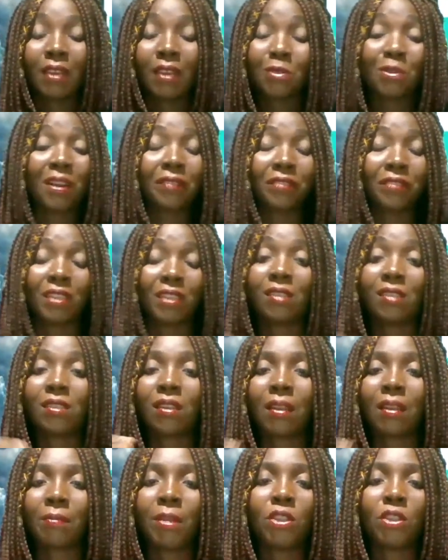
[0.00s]
I go after it
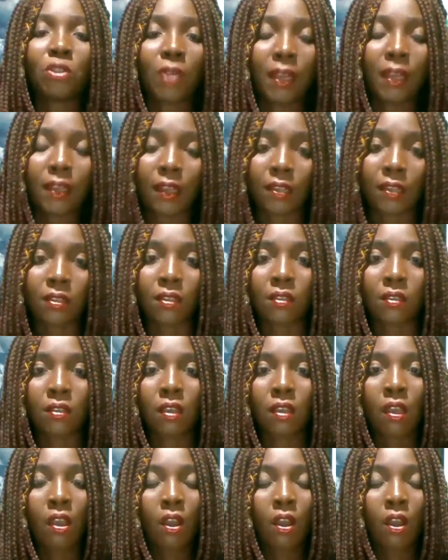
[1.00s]
and I make sure I get it.